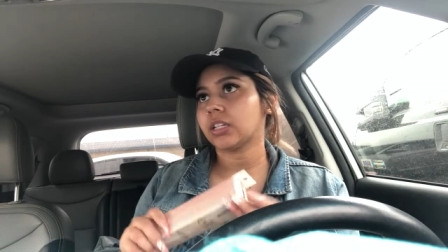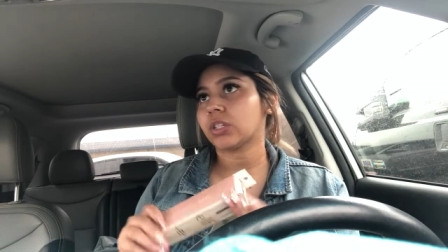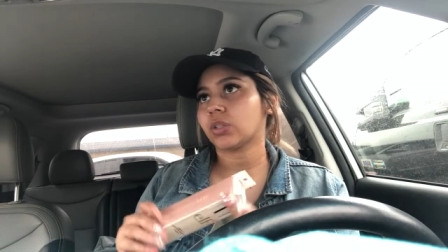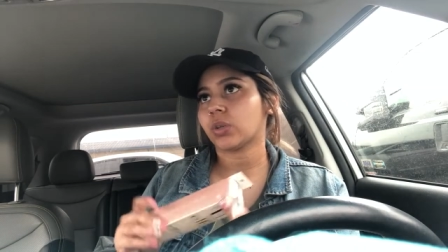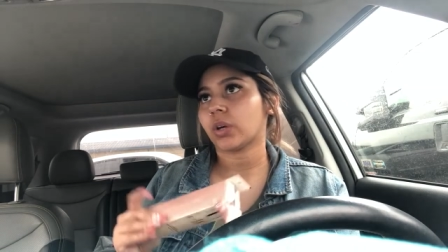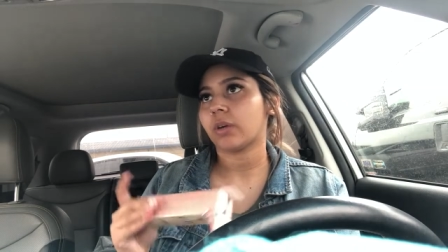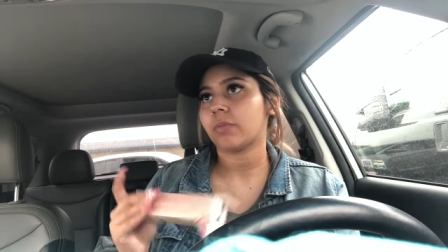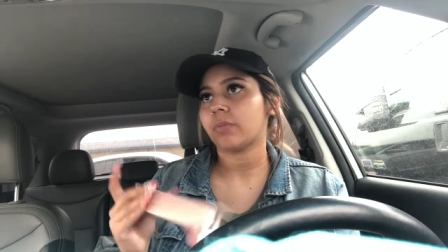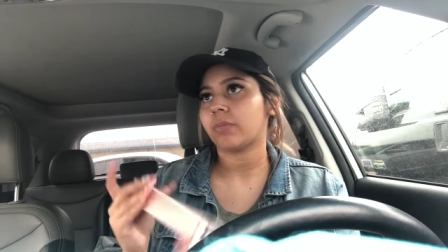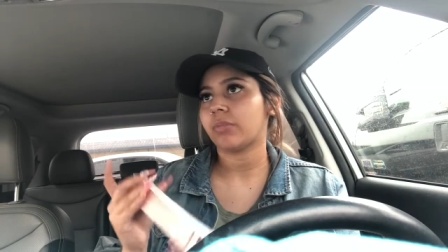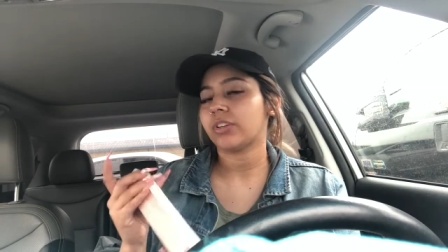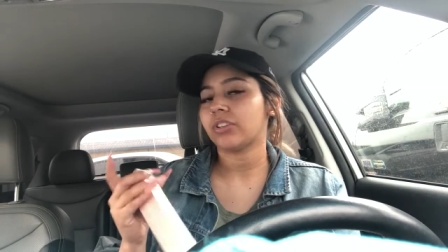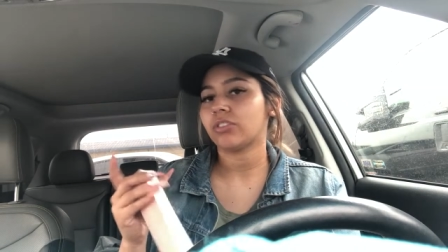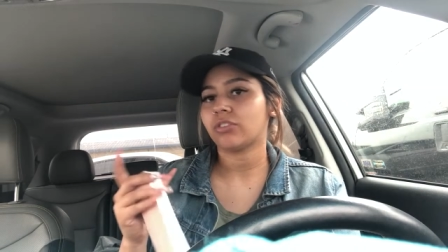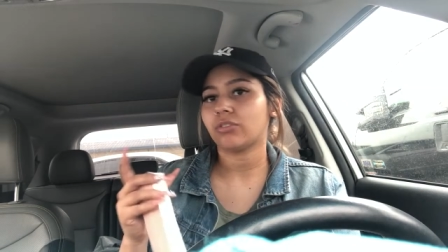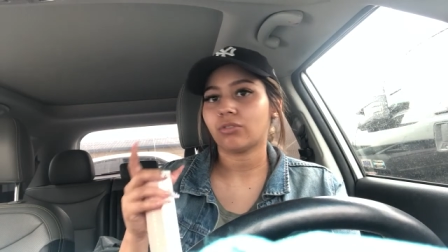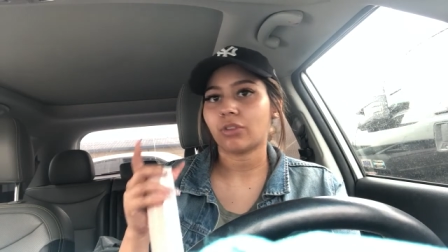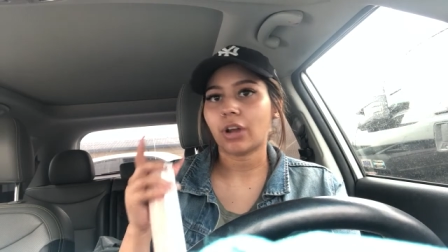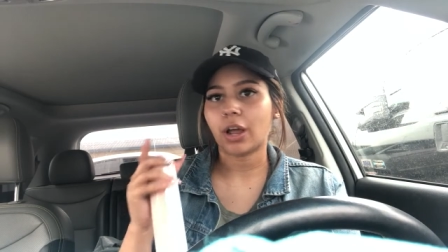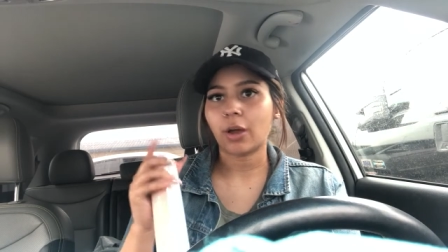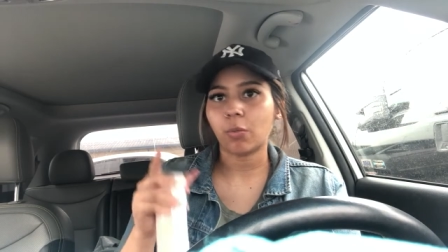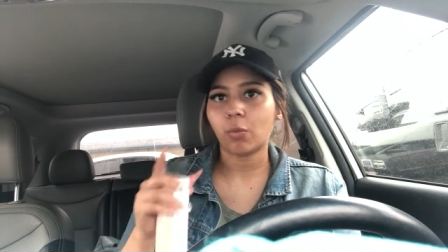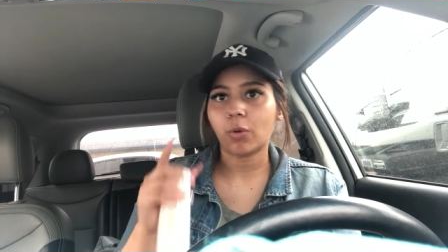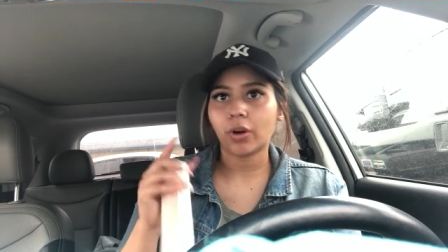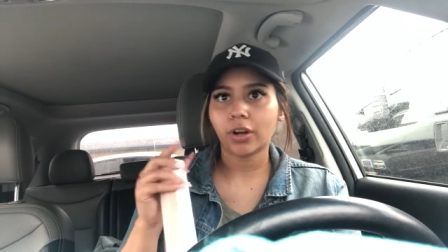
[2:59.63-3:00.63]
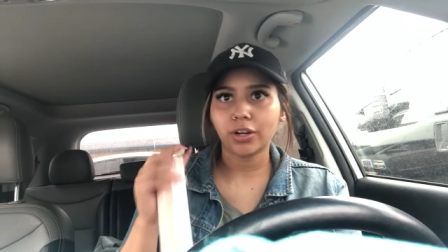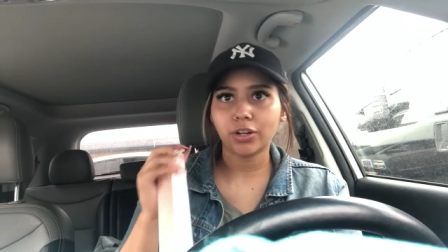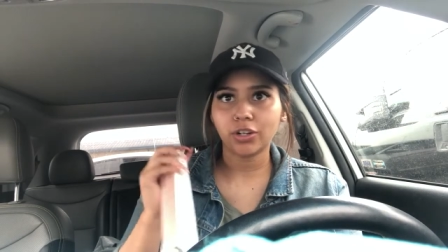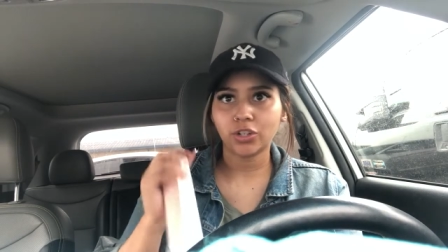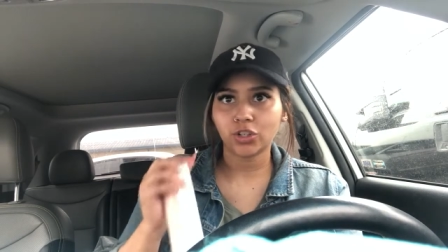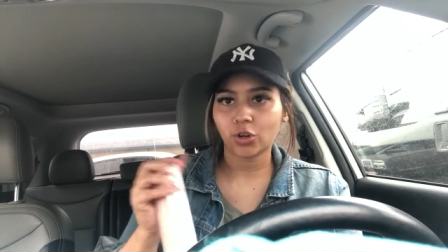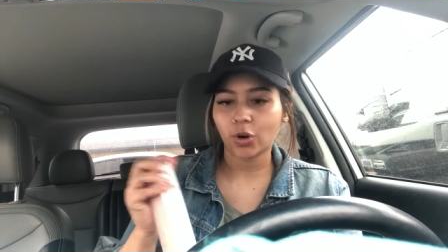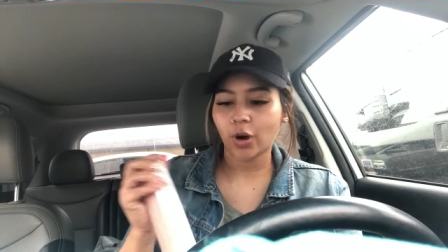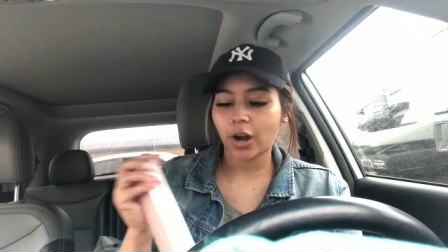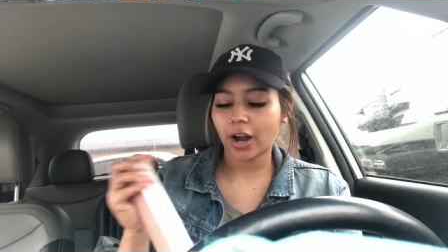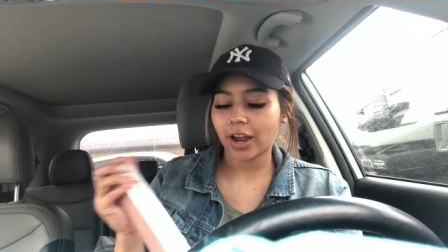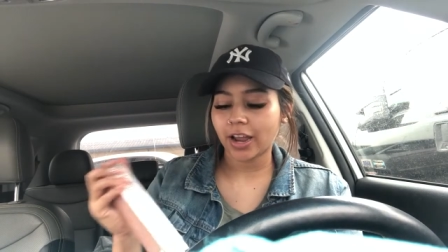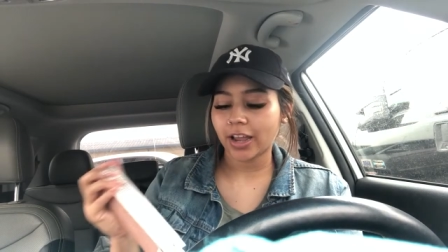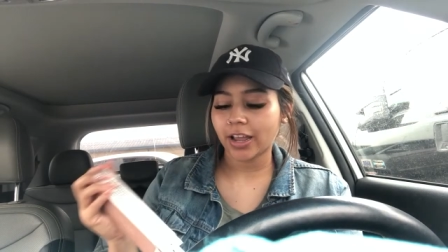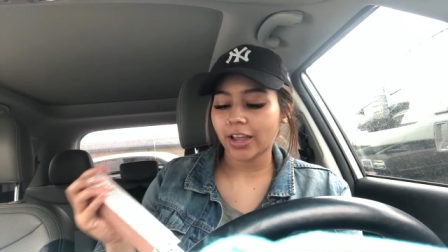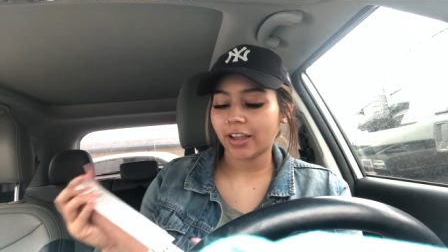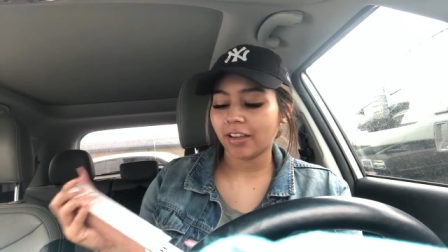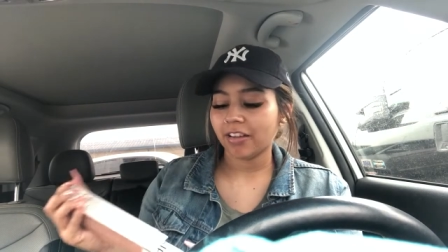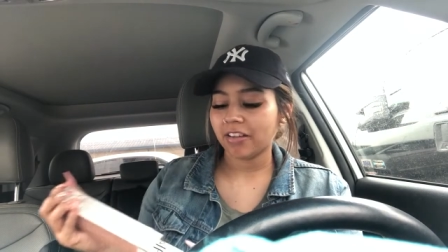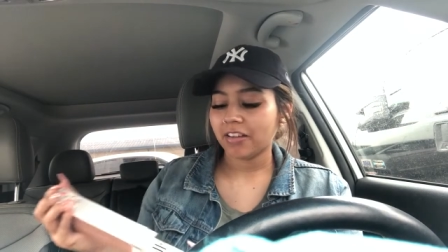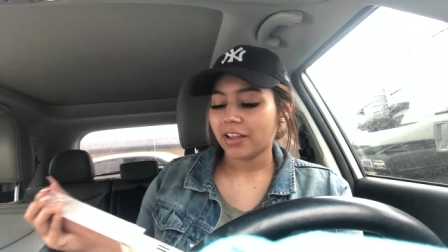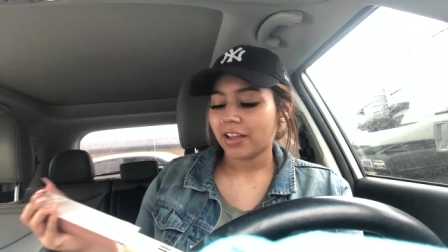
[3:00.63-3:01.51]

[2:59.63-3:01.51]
so I've been I want to try